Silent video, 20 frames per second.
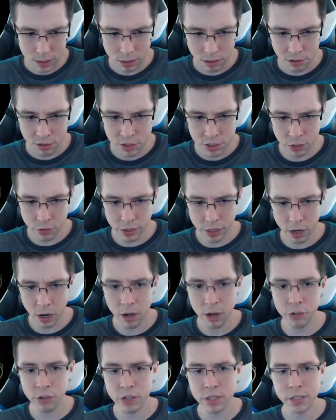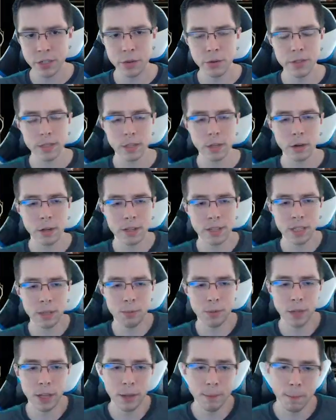So the card is just too slow to see
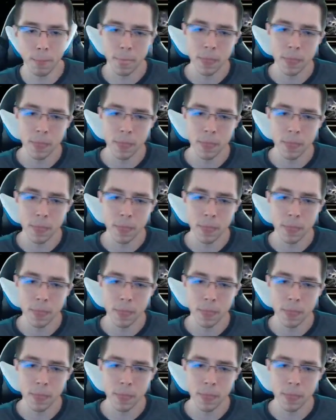play.